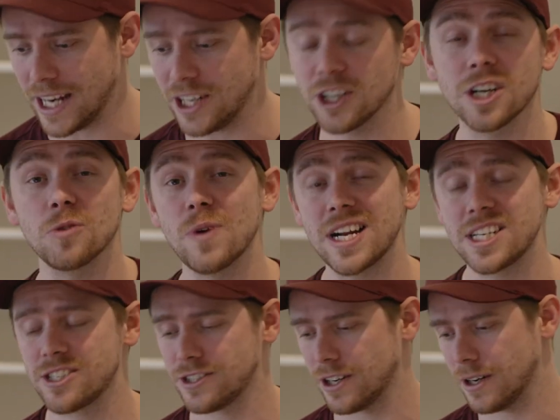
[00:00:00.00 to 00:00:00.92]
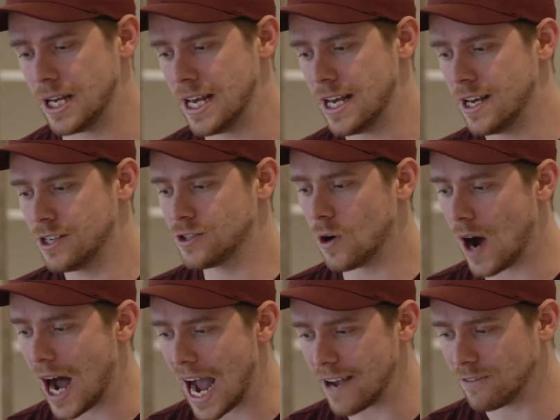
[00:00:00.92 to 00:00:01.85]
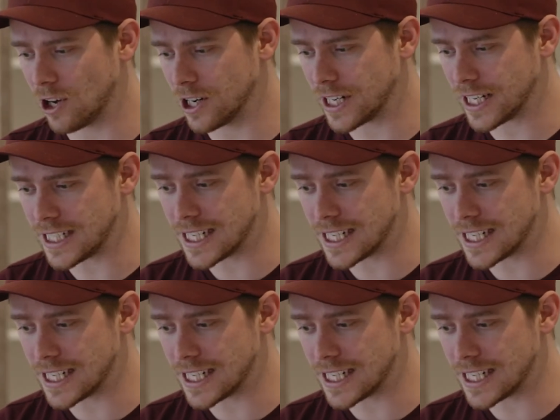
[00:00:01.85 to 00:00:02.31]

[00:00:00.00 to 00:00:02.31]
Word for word: and you're gonna register. So I've already